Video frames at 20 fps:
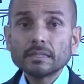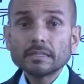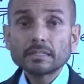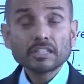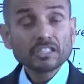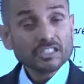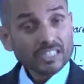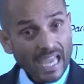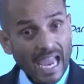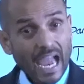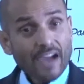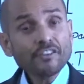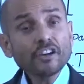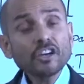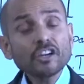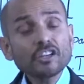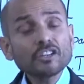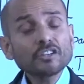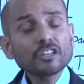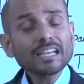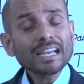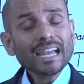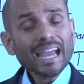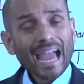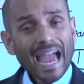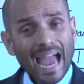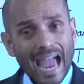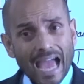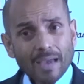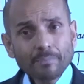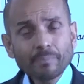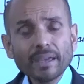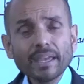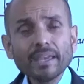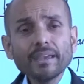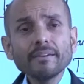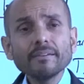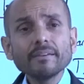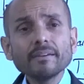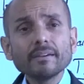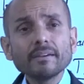because they have a habit